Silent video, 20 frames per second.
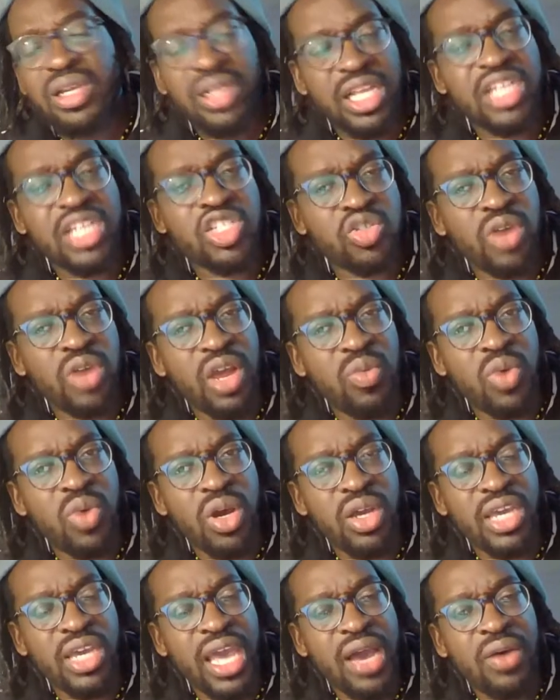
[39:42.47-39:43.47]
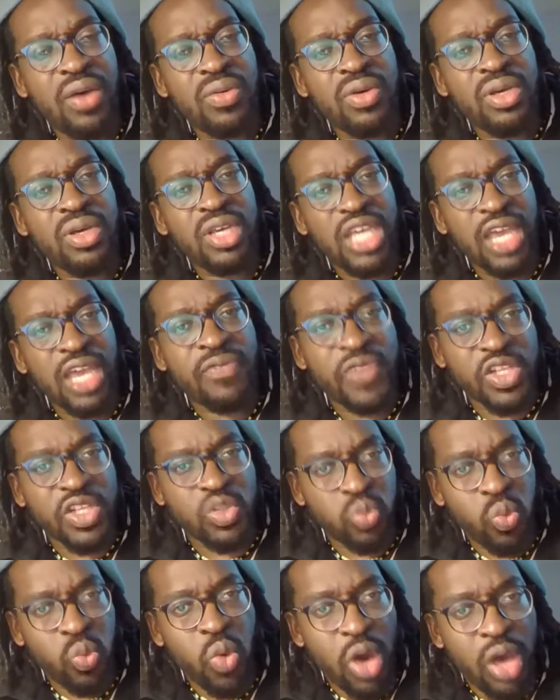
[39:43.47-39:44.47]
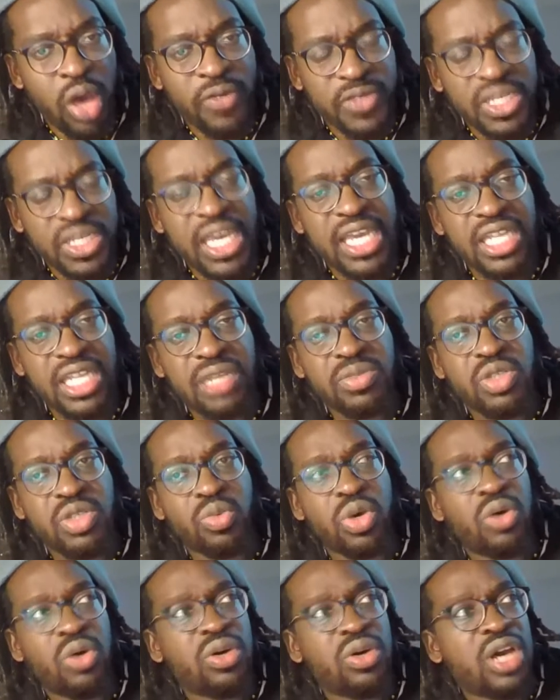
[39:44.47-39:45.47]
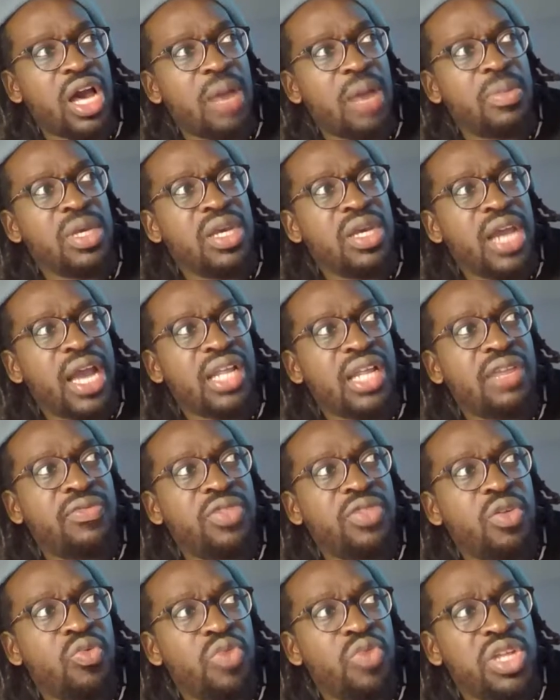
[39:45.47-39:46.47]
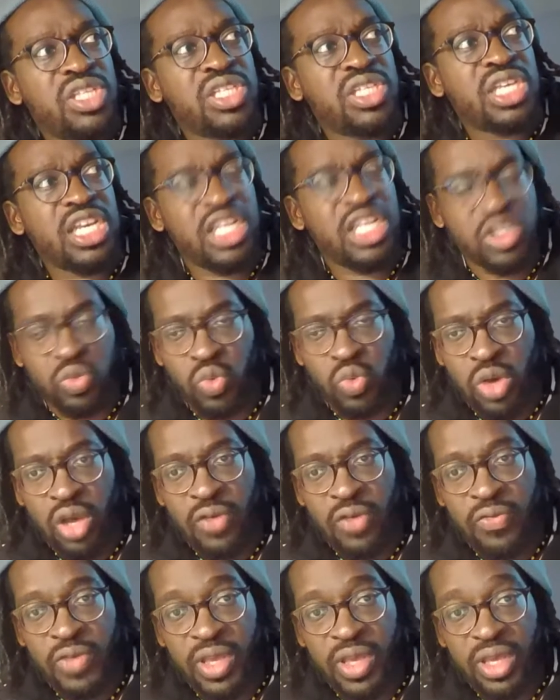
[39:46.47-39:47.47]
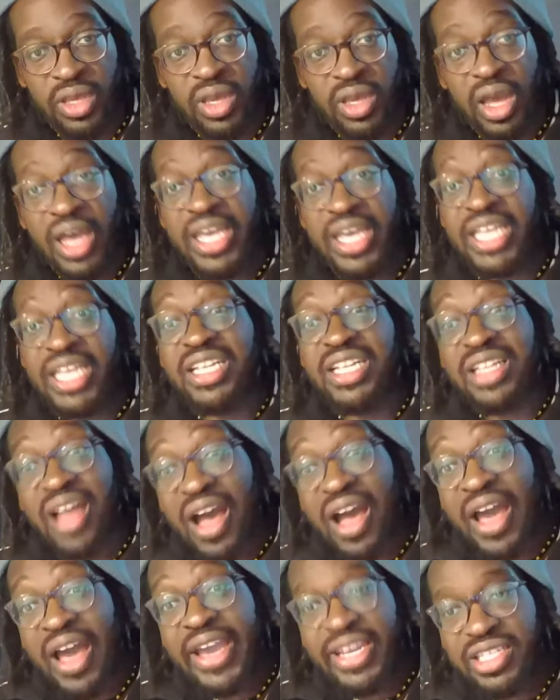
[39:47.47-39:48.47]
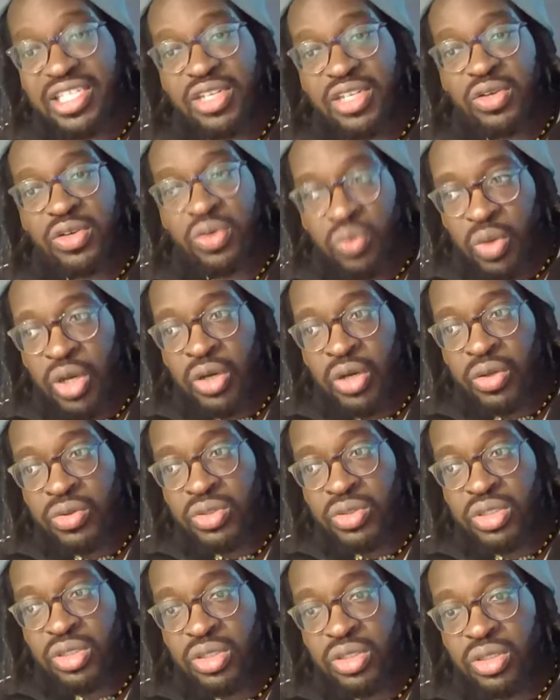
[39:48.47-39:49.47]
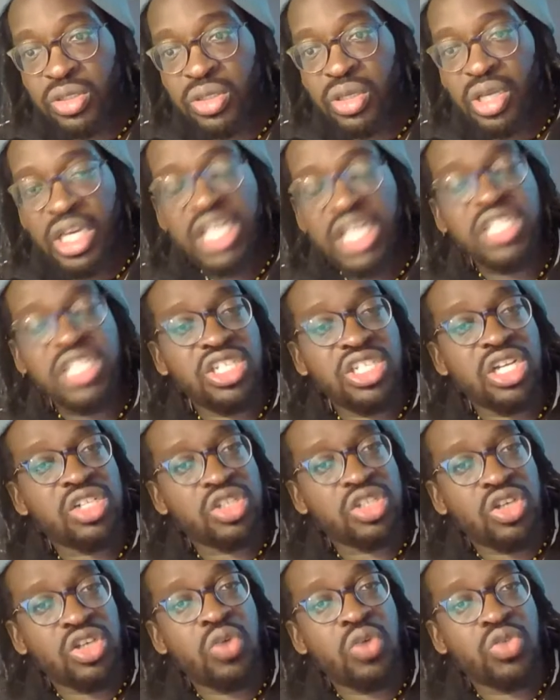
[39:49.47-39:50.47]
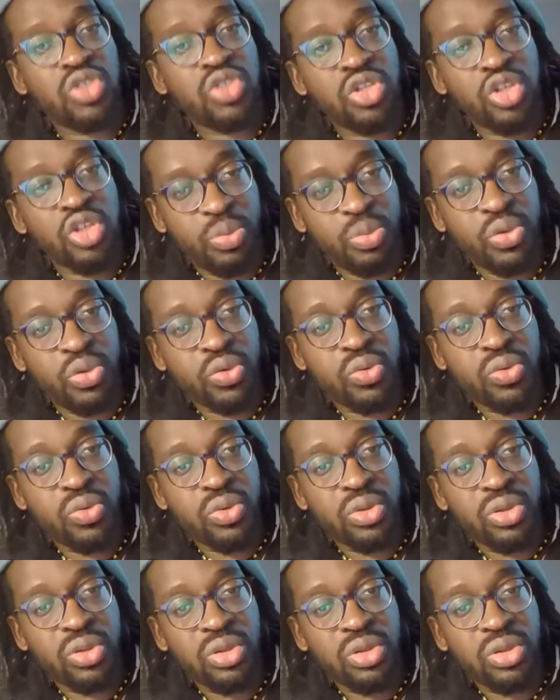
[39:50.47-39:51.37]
let's try work out if it's worth taking him to the World Cup and if the risk is worth it. in an ideal world, he'd just go to Nepal.